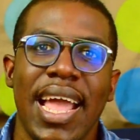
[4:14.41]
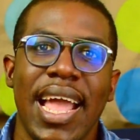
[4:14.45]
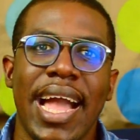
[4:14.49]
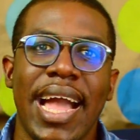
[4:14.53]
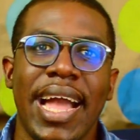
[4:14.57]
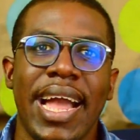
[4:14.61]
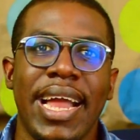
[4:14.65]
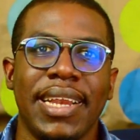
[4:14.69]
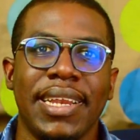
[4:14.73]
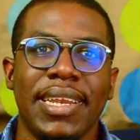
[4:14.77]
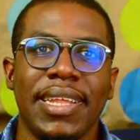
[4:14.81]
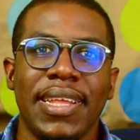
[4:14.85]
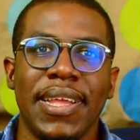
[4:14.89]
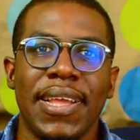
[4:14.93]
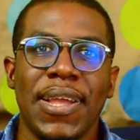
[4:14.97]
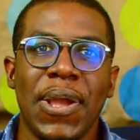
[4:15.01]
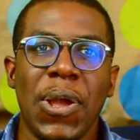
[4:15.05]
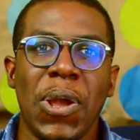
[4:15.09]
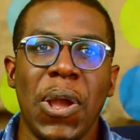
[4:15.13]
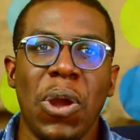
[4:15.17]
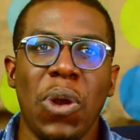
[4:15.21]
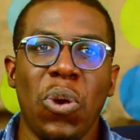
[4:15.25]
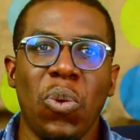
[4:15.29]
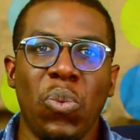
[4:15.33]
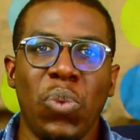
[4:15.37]
And
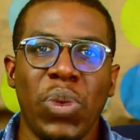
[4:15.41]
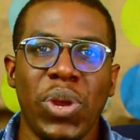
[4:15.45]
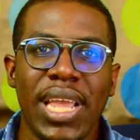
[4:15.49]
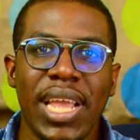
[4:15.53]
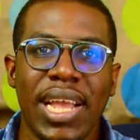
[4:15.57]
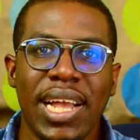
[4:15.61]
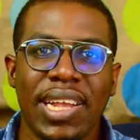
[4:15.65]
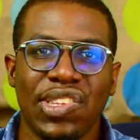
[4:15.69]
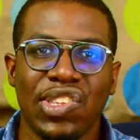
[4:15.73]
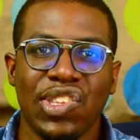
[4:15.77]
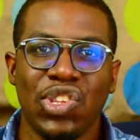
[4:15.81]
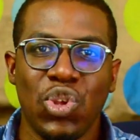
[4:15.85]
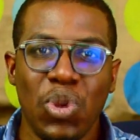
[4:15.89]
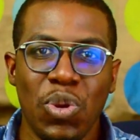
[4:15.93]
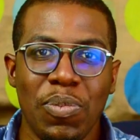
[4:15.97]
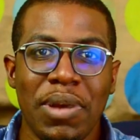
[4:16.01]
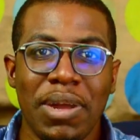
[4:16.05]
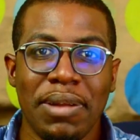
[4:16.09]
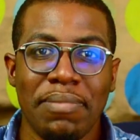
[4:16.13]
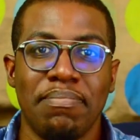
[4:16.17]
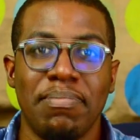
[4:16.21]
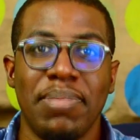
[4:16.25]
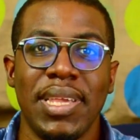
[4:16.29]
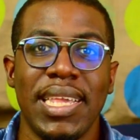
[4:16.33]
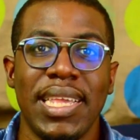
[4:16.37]
we as
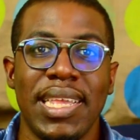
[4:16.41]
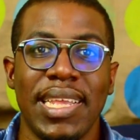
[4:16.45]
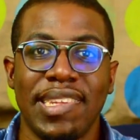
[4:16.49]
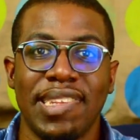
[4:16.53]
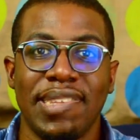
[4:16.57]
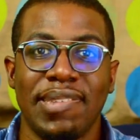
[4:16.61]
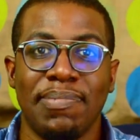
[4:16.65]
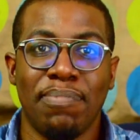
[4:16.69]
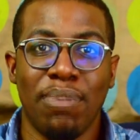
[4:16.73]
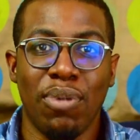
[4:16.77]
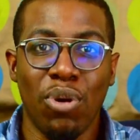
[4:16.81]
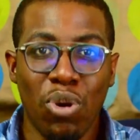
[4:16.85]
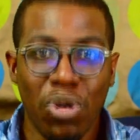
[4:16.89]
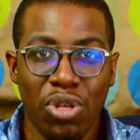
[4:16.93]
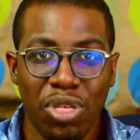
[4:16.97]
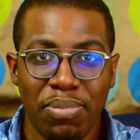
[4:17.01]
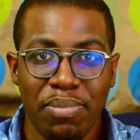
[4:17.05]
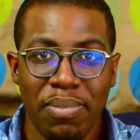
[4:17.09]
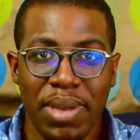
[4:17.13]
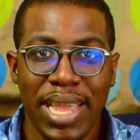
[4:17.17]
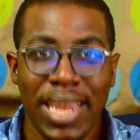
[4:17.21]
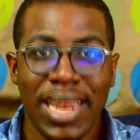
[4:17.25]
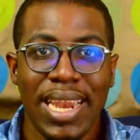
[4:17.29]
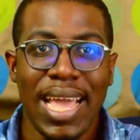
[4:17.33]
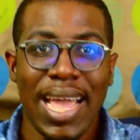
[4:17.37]
human beings, both
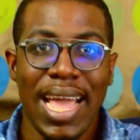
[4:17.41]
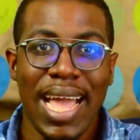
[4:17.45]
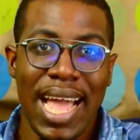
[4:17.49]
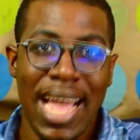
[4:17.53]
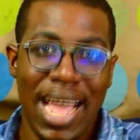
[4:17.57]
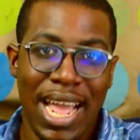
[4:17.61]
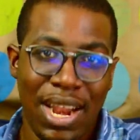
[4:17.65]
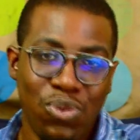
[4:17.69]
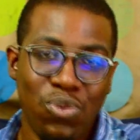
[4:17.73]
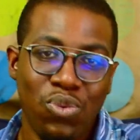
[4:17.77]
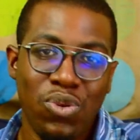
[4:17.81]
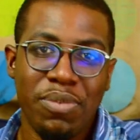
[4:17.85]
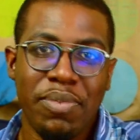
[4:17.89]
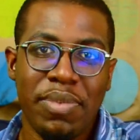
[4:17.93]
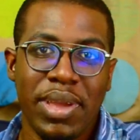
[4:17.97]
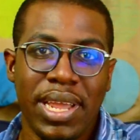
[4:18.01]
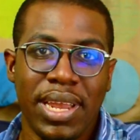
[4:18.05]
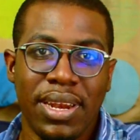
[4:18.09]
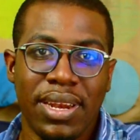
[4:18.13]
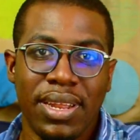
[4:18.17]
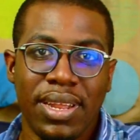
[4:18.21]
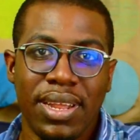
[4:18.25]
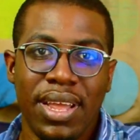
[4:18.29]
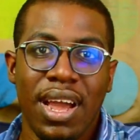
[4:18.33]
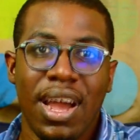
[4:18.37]
men and
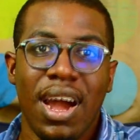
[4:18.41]
women,